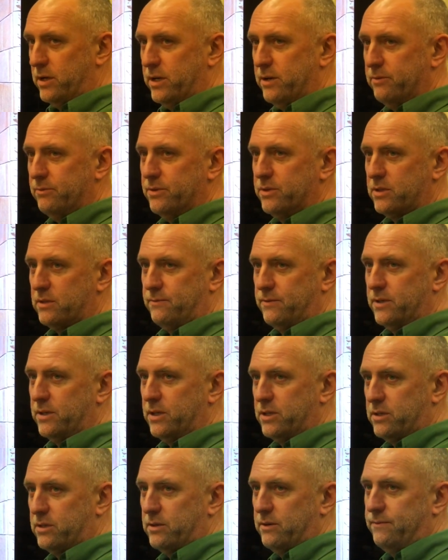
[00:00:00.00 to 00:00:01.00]
clearance for
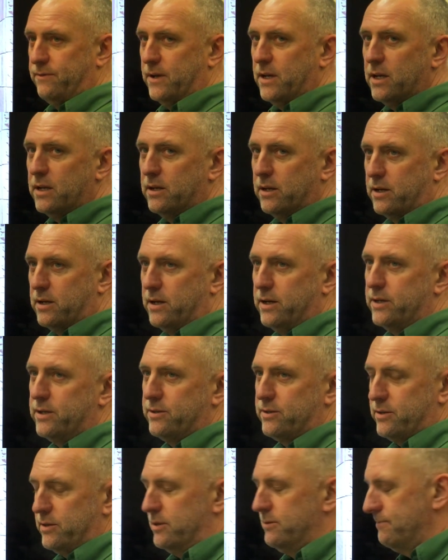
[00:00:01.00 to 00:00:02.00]
this to fit in the
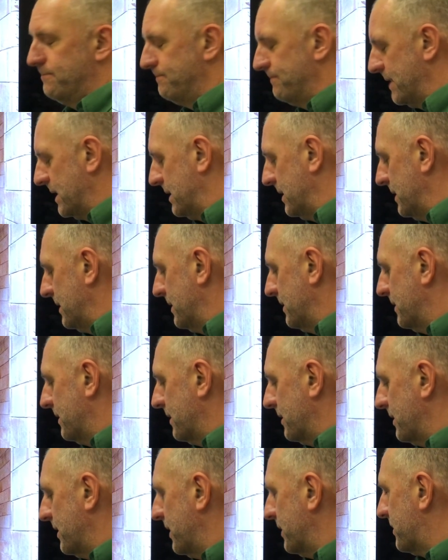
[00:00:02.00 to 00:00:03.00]
case, so
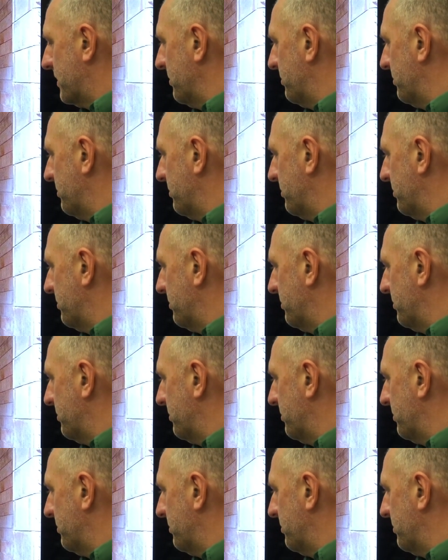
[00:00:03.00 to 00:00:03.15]
it had